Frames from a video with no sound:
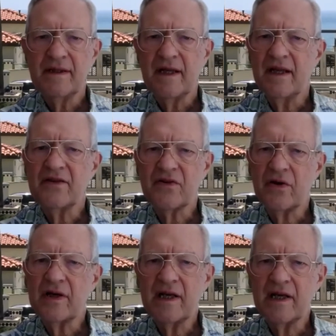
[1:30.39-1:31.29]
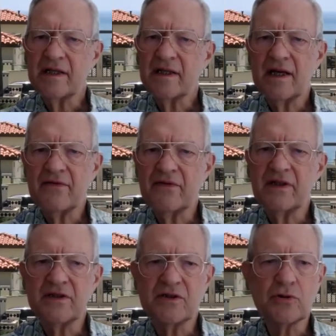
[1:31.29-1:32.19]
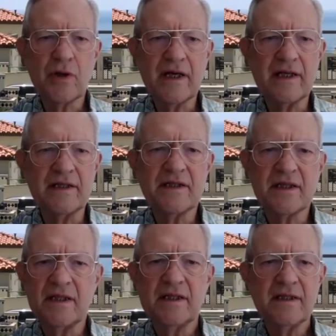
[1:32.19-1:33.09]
He thought he had covered his trades,